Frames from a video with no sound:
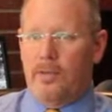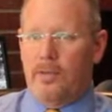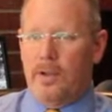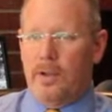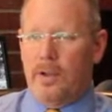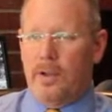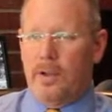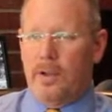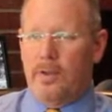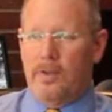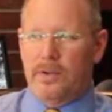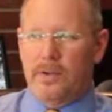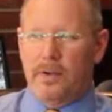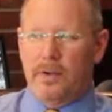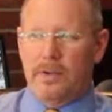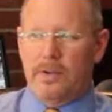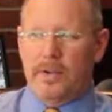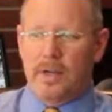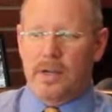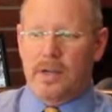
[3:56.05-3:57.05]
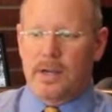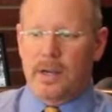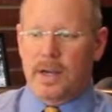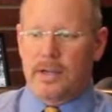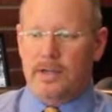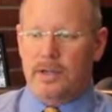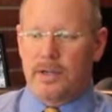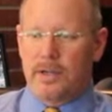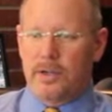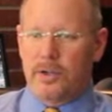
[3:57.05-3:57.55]
If you start second
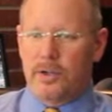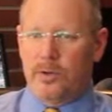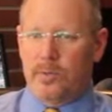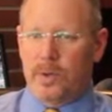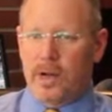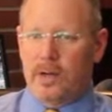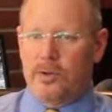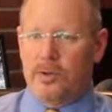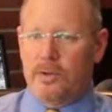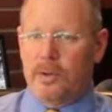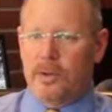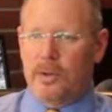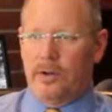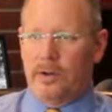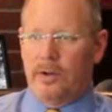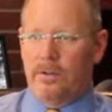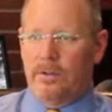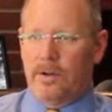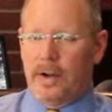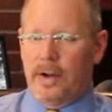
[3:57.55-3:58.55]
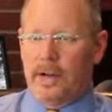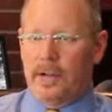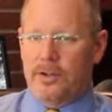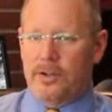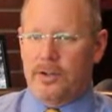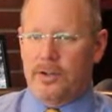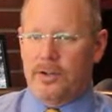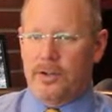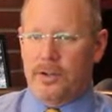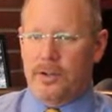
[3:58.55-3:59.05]
guessing it too much, then you're going to find
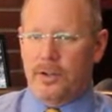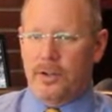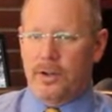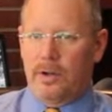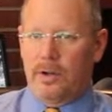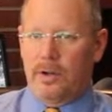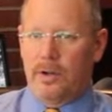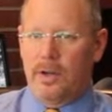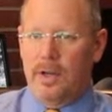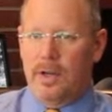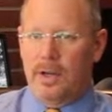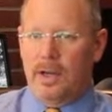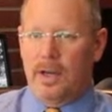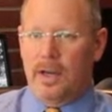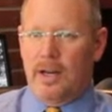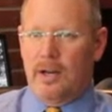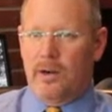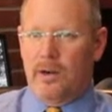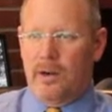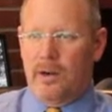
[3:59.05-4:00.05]
issues and you're going to kind of